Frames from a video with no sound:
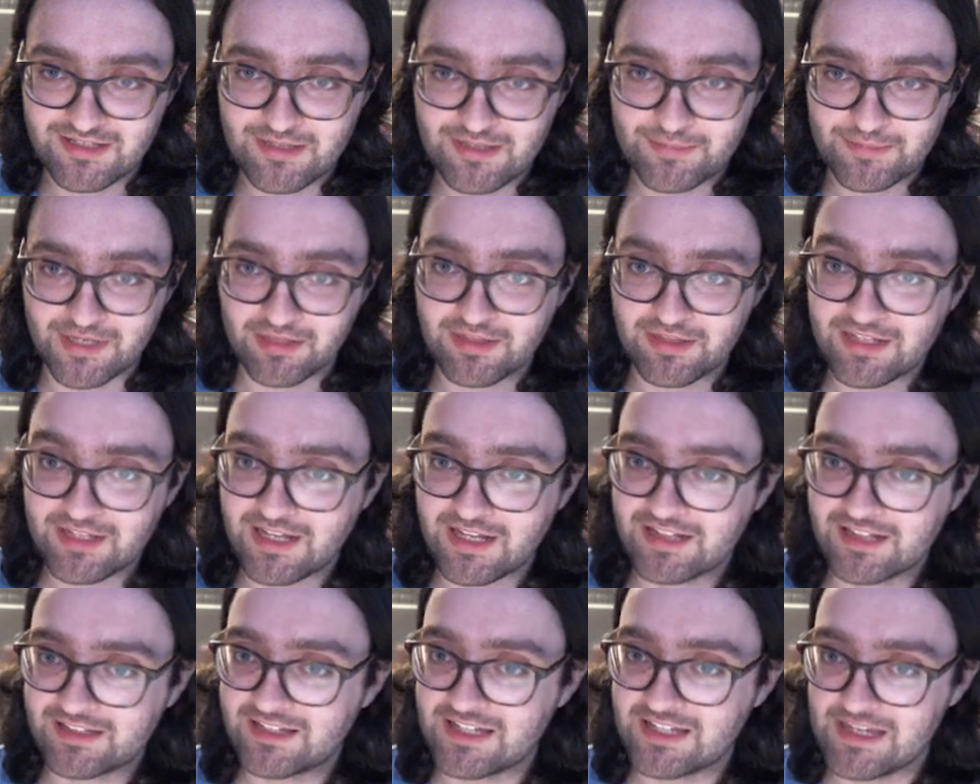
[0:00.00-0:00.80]
But I think
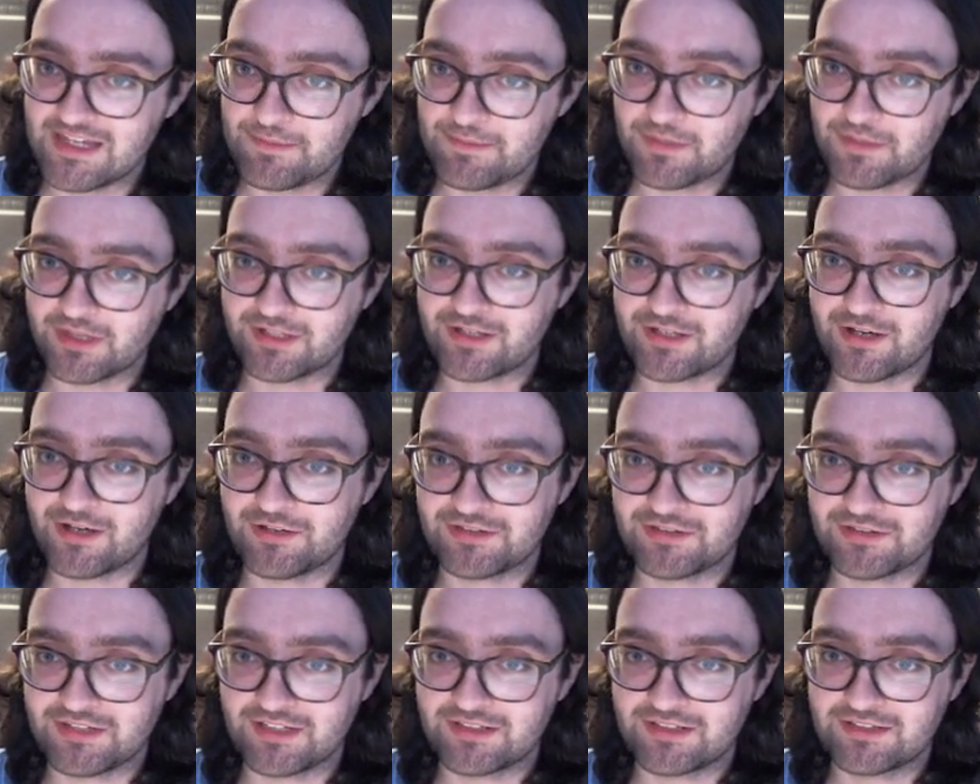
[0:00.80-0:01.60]
I'll keep the
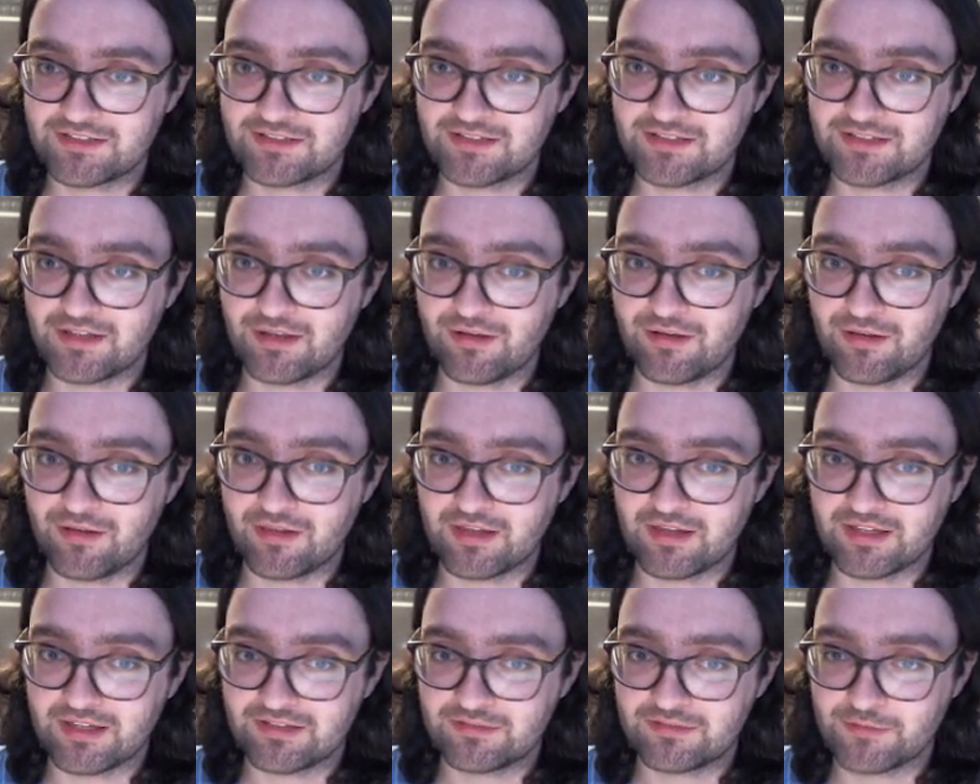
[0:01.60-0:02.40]
content all
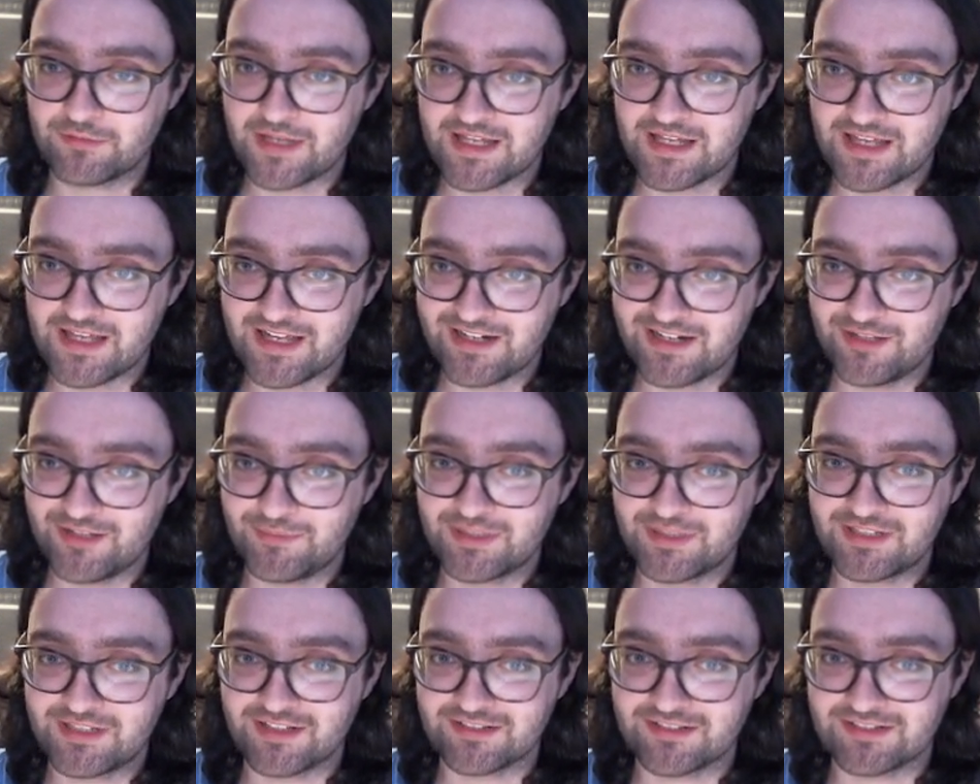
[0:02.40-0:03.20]
this way here,
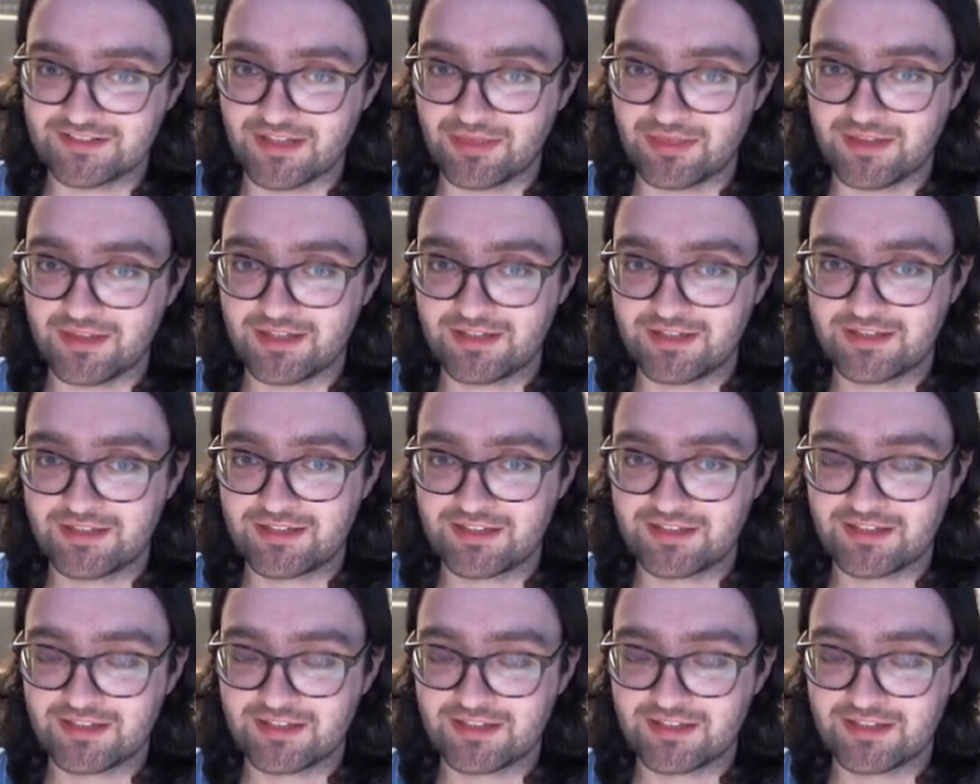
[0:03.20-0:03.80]
because I think